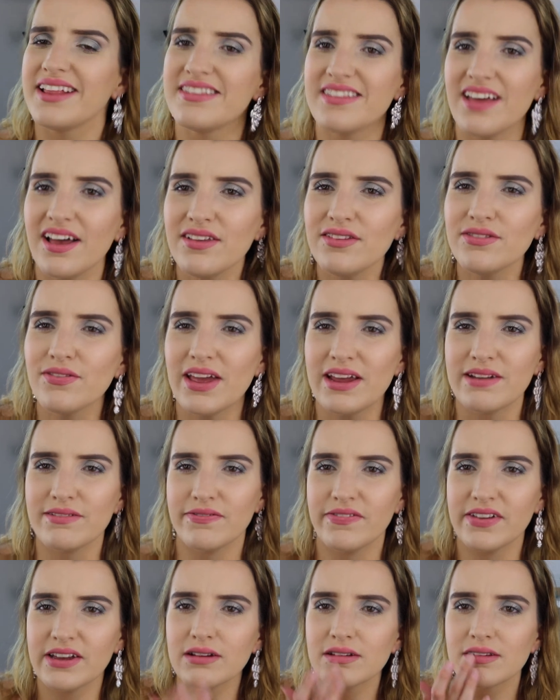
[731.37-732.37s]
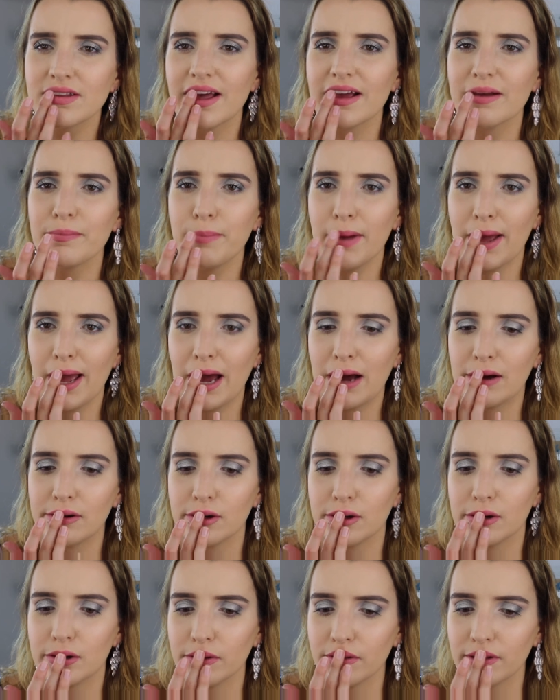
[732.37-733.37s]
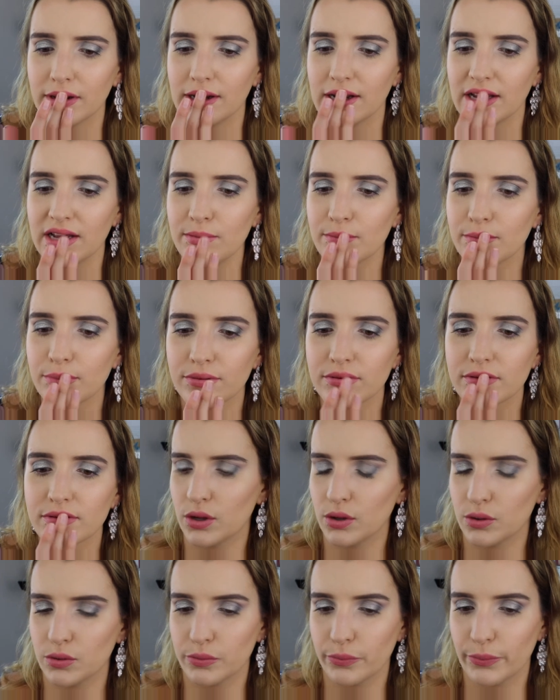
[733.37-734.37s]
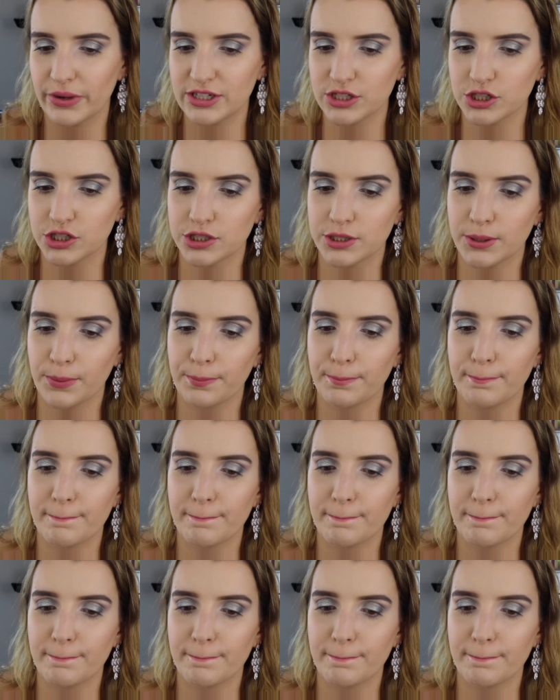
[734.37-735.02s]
It feels like powder on the lips, which